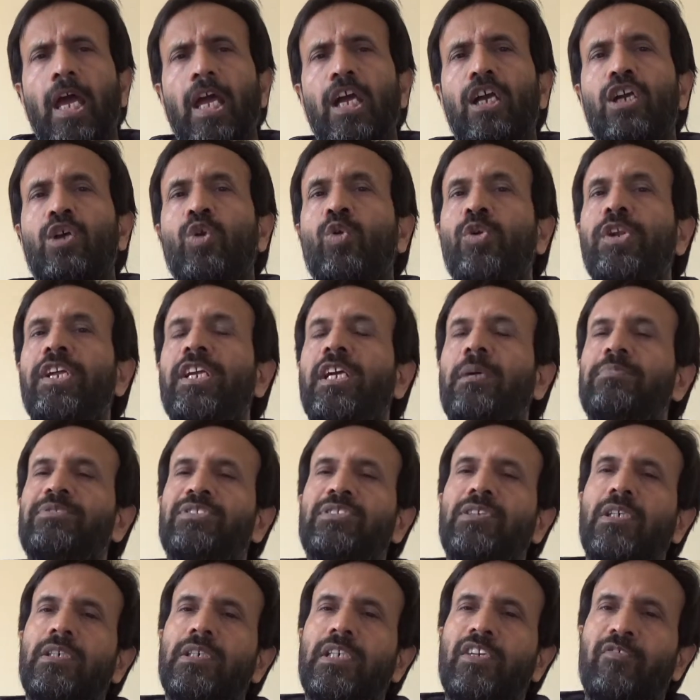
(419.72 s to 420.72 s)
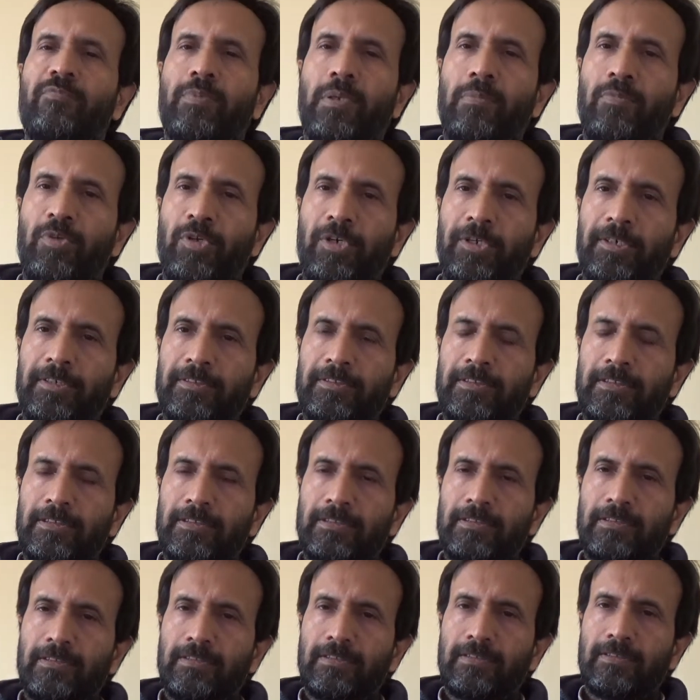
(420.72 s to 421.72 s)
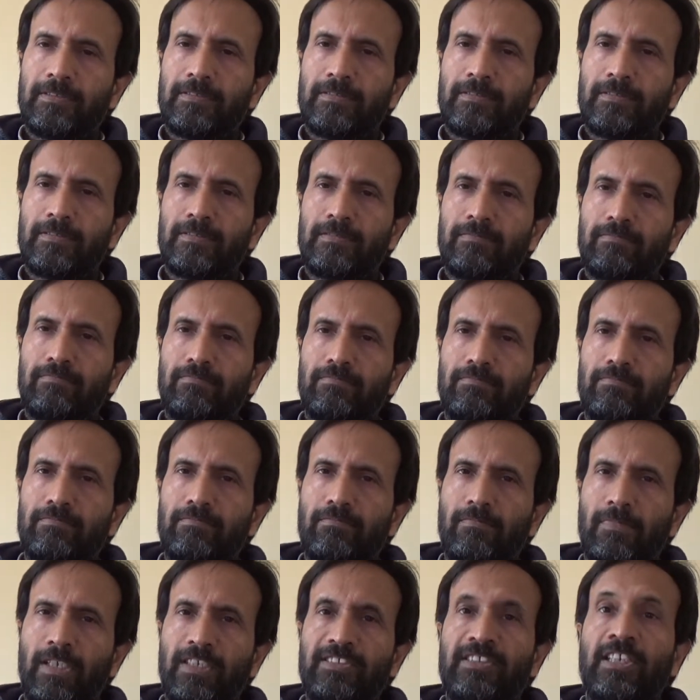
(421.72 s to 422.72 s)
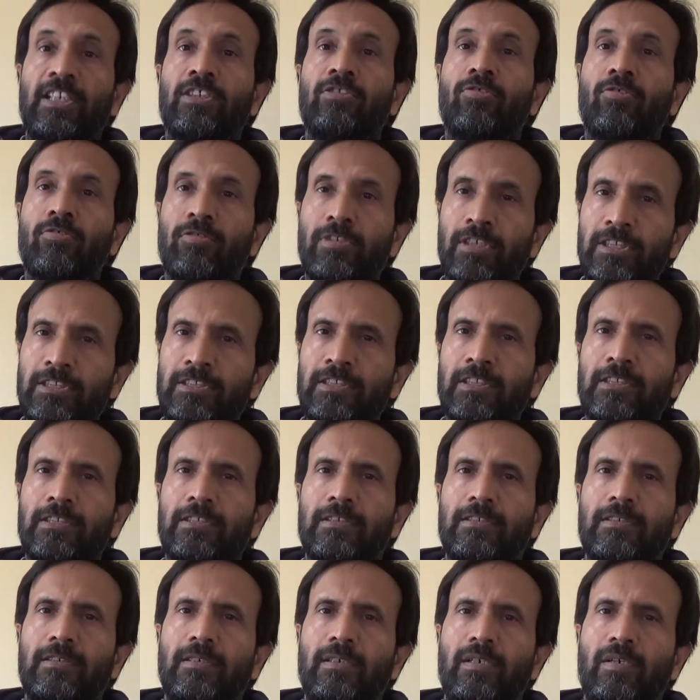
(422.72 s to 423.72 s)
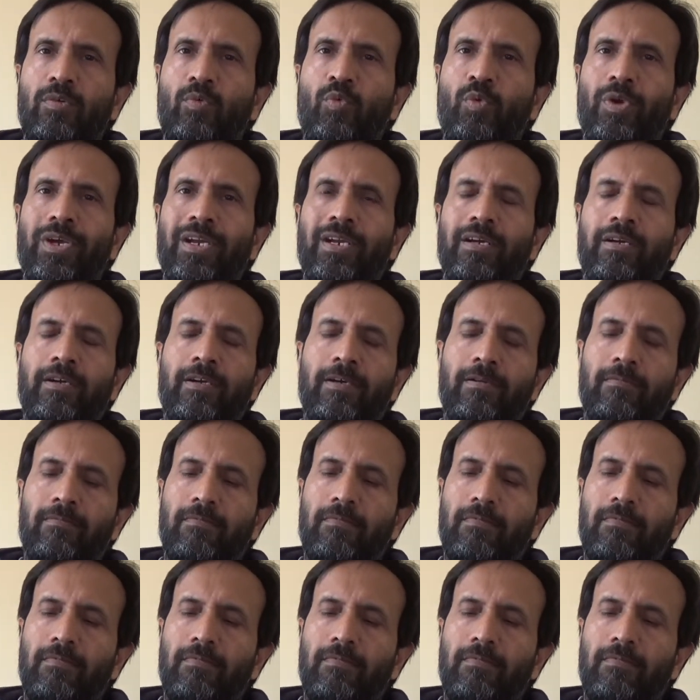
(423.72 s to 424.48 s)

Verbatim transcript: chronic obstructive pulmonary disease is another reason where